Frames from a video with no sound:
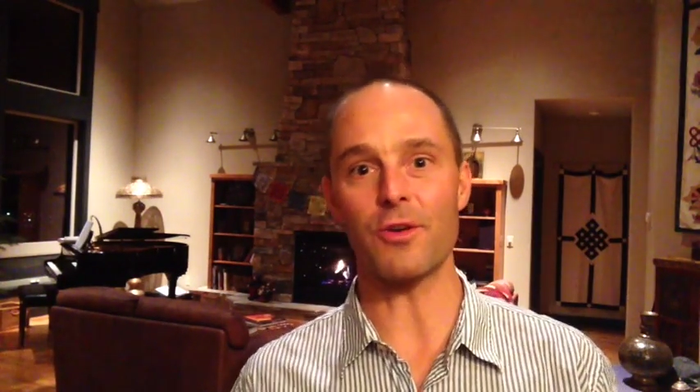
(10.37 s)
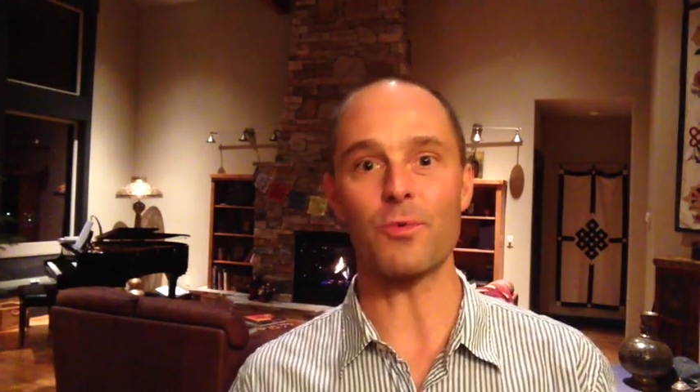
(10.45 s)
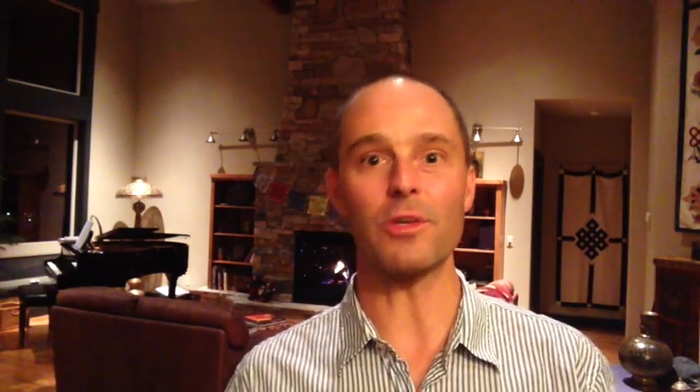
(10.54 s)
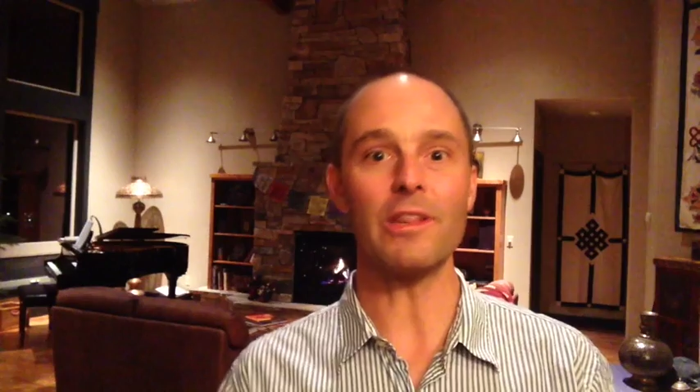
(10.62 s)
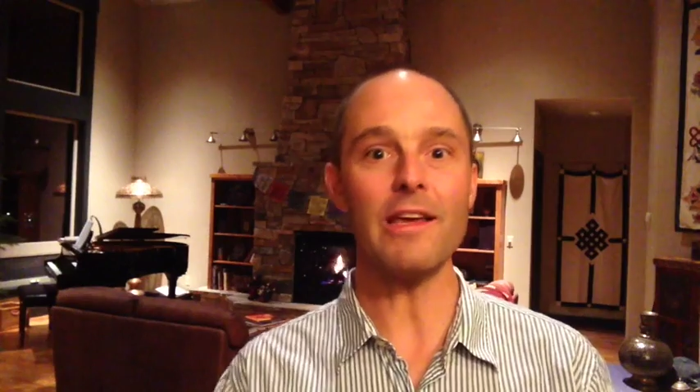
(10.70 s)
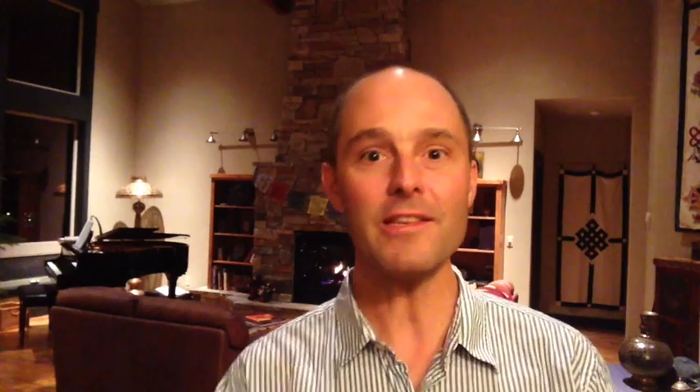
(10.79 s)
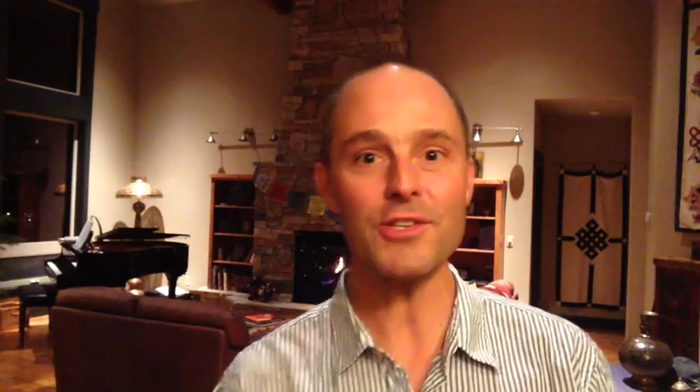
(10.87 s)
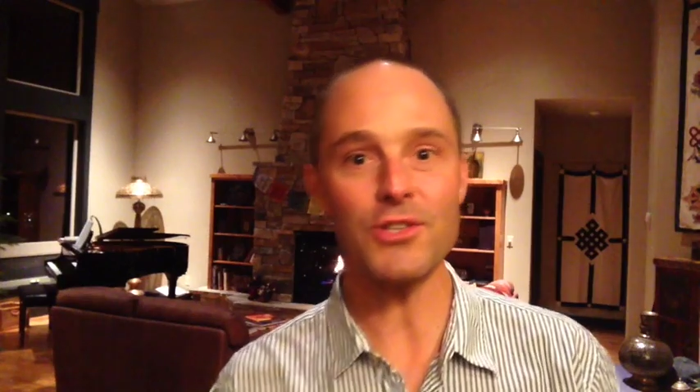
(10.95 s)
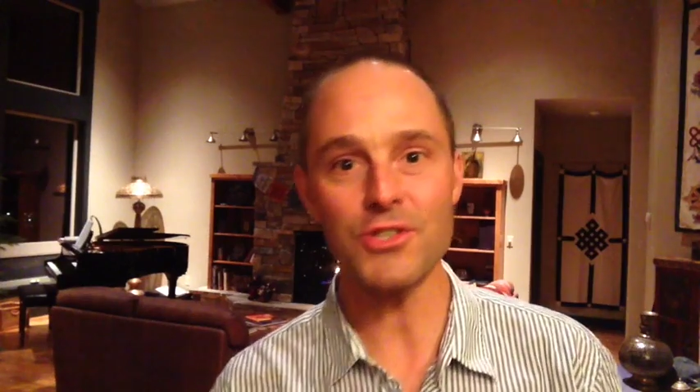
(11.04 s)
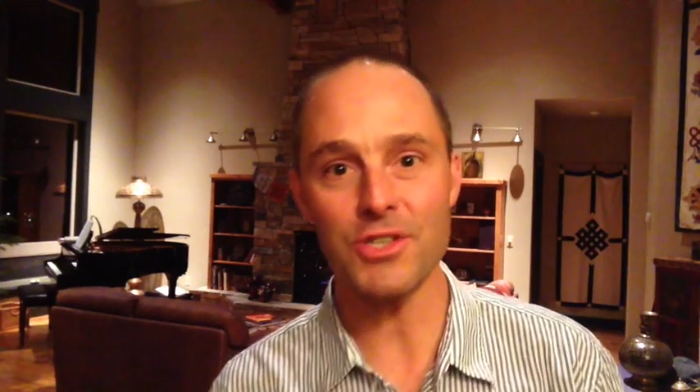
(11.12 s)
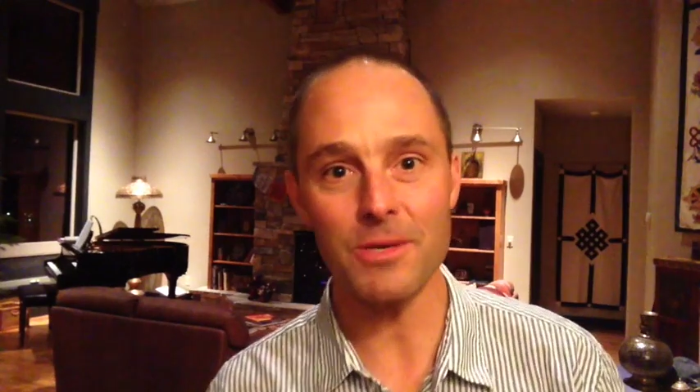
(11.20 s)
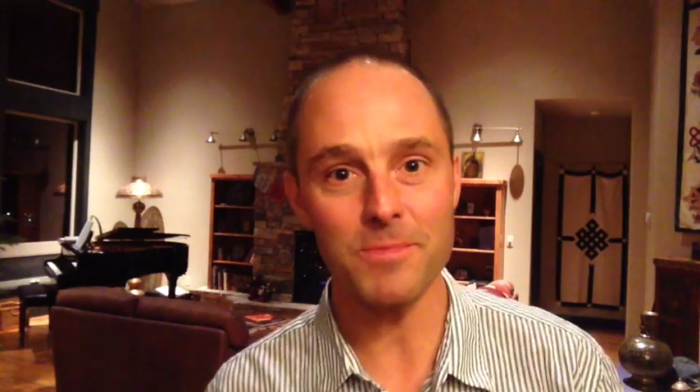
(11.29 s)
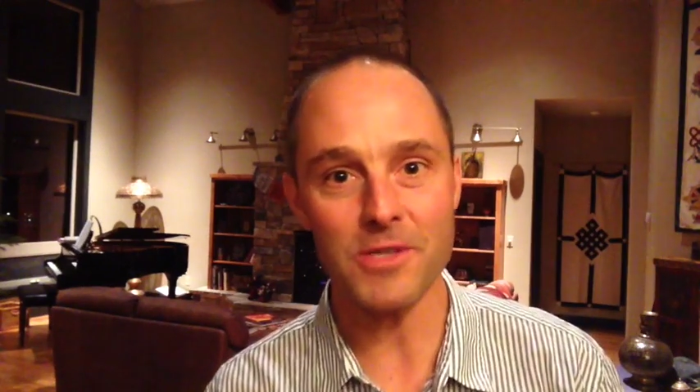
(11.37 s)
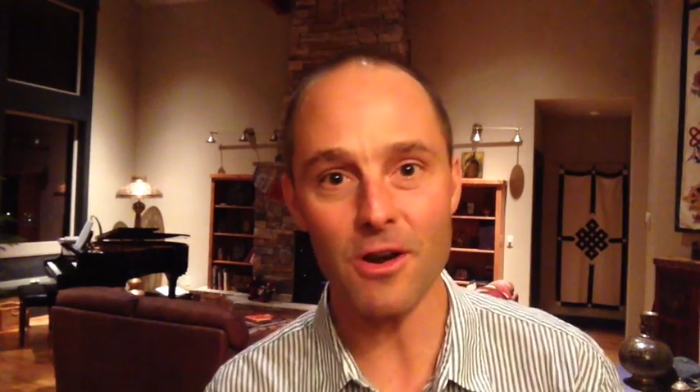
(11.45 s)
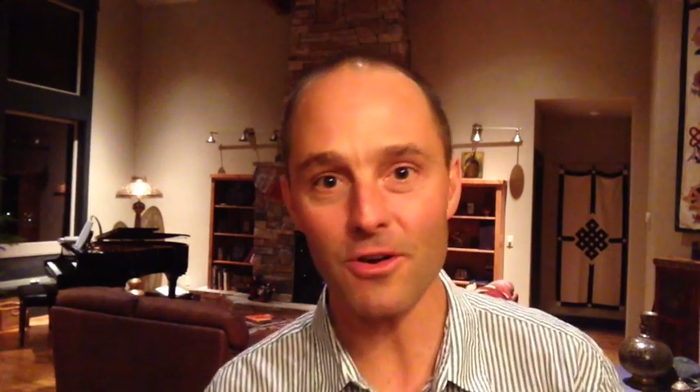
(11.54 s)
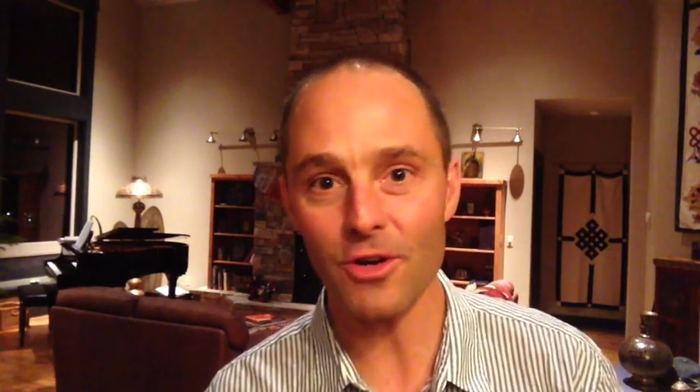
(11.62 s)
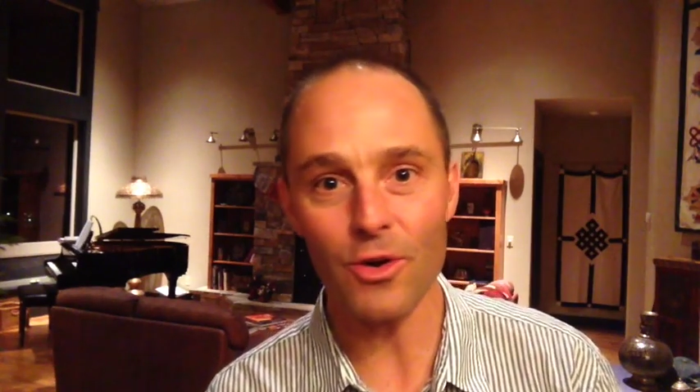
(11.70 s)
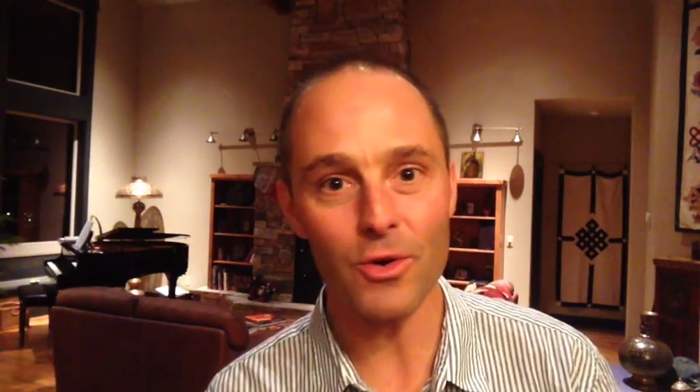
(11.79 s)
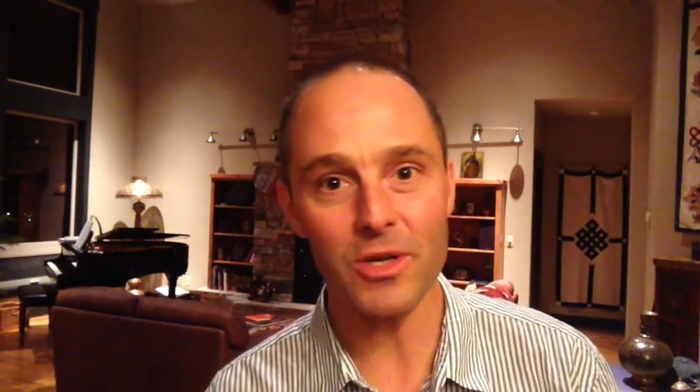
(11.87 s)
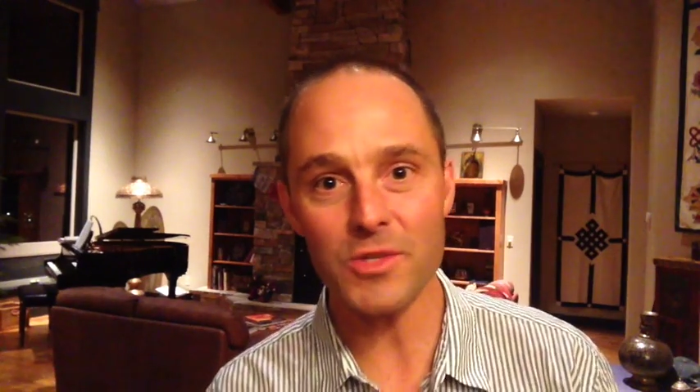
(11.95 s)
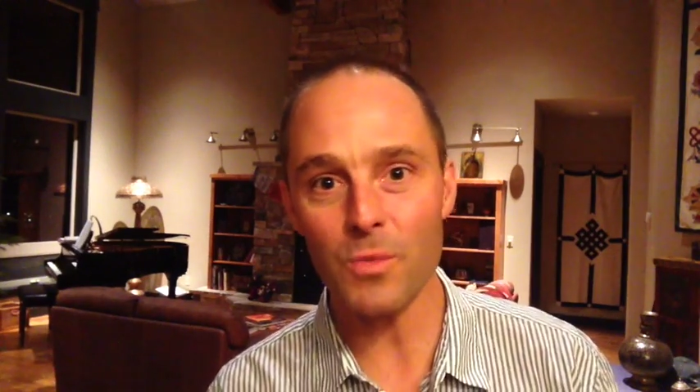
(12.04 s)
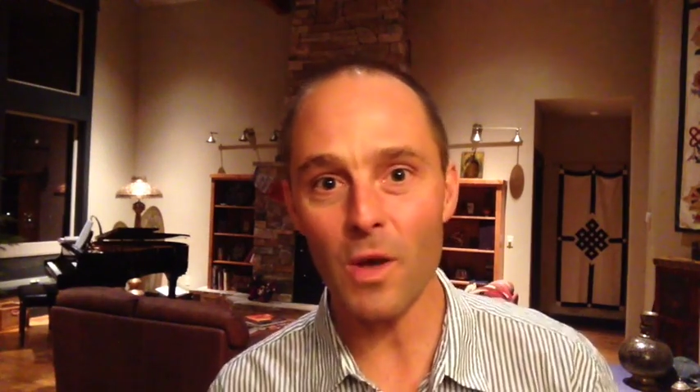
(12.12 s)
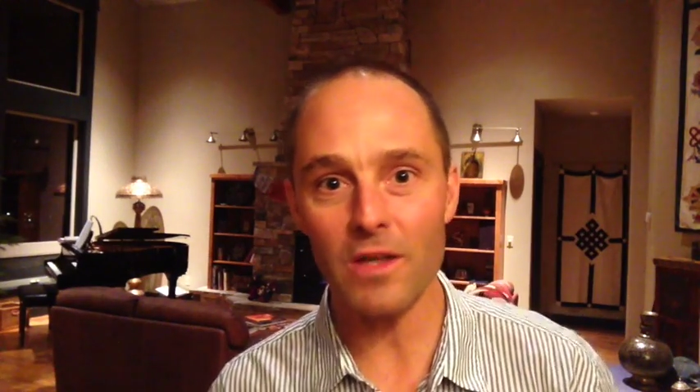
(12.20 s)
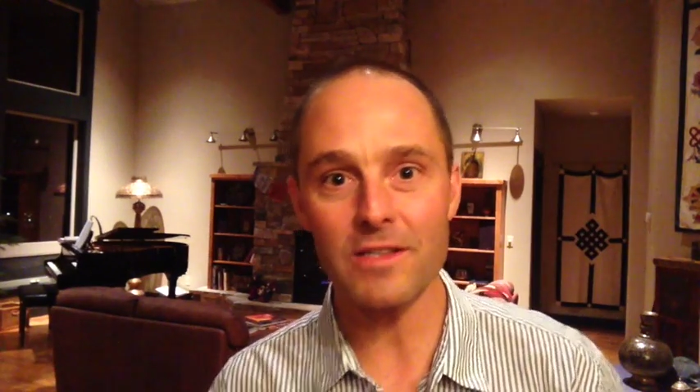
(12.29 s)
their relationships aren't going
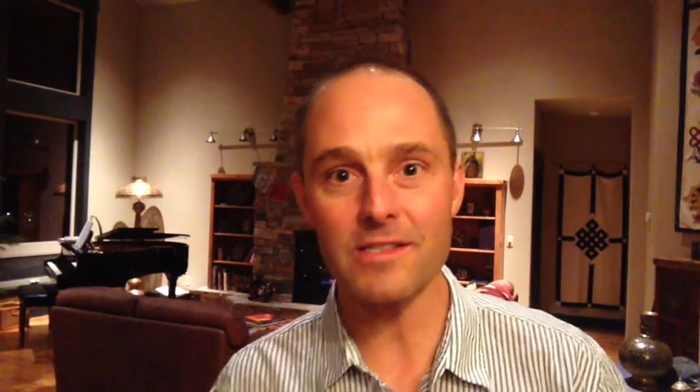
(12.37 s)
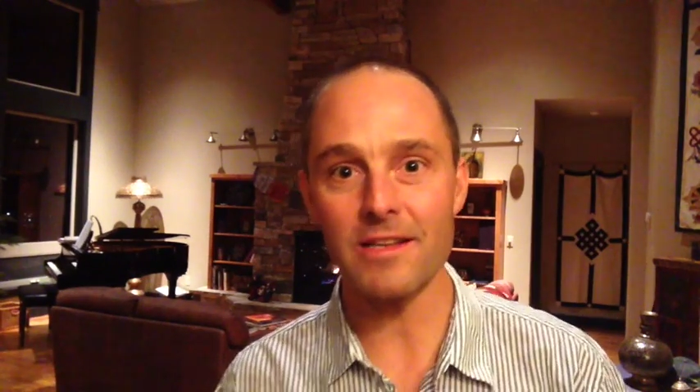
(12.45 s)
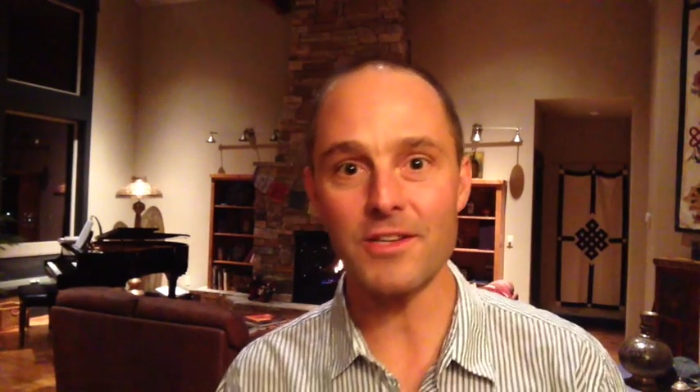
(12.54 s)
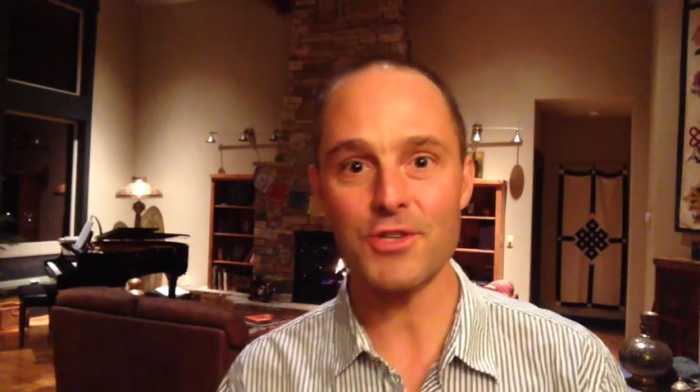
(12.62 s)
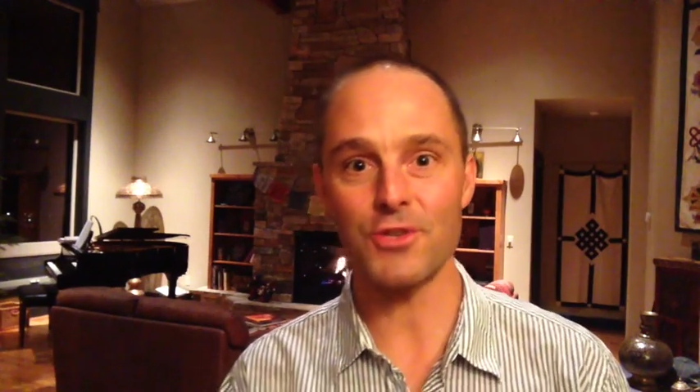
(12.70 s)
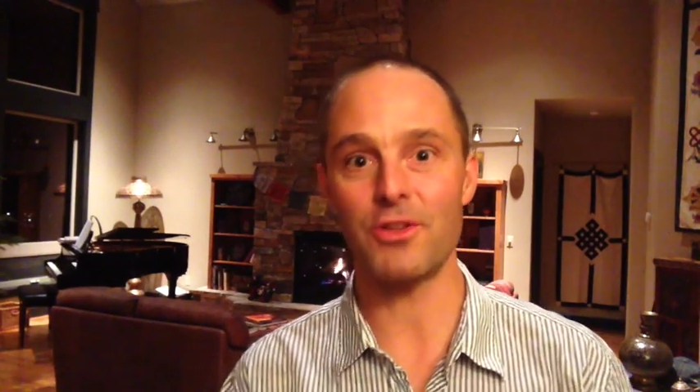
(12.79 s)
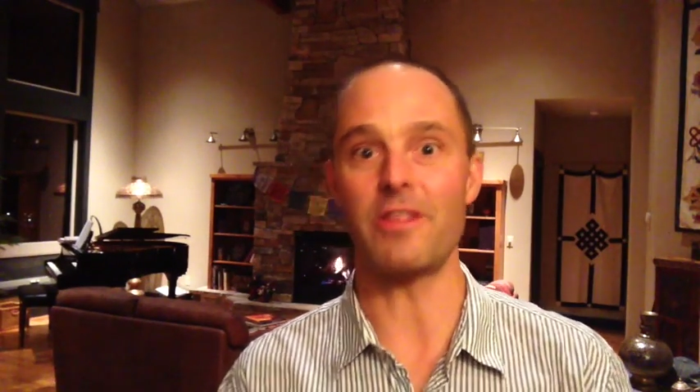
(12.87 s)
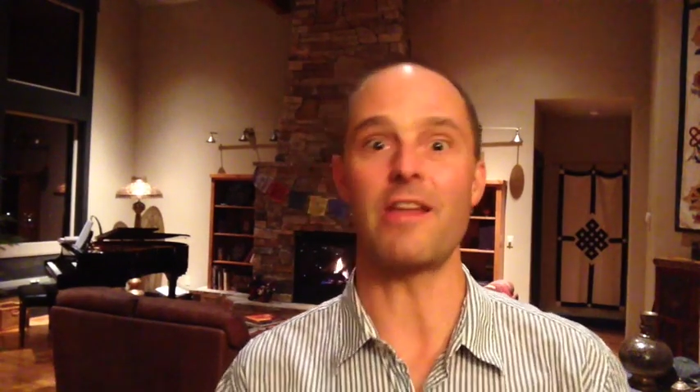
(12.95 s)
as well as they should,